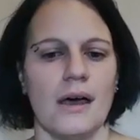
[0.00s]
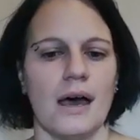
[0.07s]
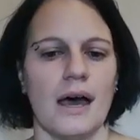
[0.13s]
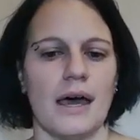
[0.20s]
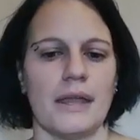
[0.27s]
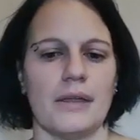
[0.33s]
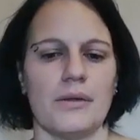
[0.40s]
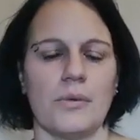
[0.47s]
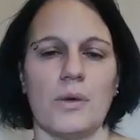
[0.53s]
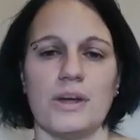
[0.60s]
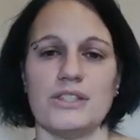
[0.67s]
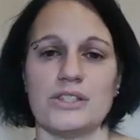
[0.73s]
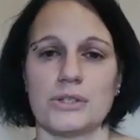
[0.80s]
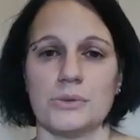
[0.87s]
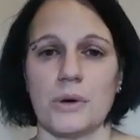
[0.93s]
and why
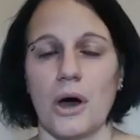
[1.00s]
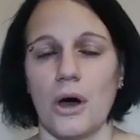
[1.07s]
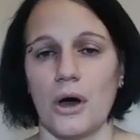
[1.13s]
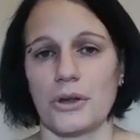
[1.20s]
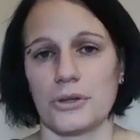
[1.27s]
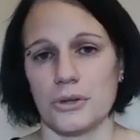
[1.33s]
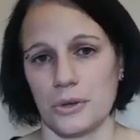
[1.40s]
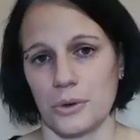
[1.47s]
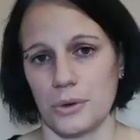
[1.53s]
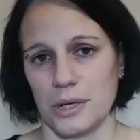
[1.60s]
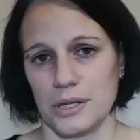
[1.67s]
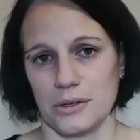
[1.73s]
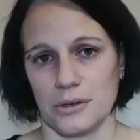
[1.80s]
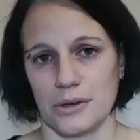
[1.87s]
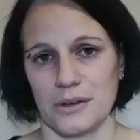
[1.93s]
it's so hard to
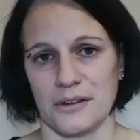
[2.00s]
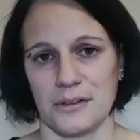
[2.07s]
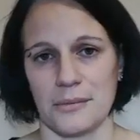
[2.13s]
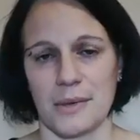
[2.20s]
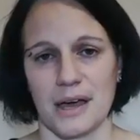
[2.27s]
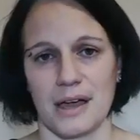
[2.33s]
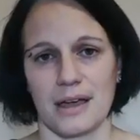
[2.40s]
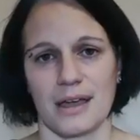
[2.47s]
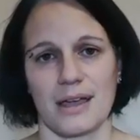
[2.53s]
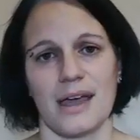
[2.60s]
quit or cut back,